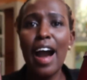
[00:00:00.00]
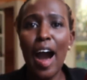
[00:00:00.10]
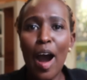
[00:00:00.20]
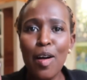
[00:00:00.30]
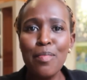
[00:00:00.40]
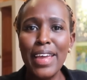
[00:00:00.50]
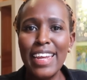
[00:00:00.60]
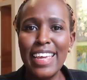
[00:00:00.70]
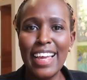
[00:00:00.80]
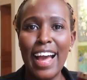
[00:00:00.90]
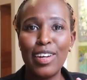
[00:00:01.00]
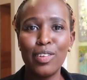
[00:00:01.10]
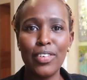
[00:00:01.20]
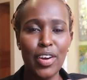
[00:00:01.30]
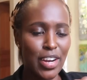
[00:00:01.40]
how many
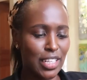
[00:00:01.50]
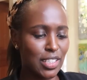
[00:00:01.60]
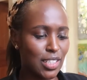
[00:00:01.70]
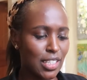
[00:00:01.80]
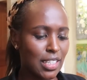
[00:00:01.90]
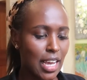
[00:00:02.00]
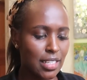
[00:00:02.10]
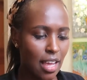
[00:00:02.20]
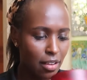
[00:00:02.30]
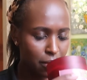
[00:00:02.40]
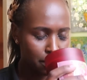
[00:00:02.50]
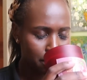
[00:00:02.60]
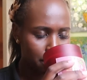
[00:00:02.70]
candle variants do these guys have?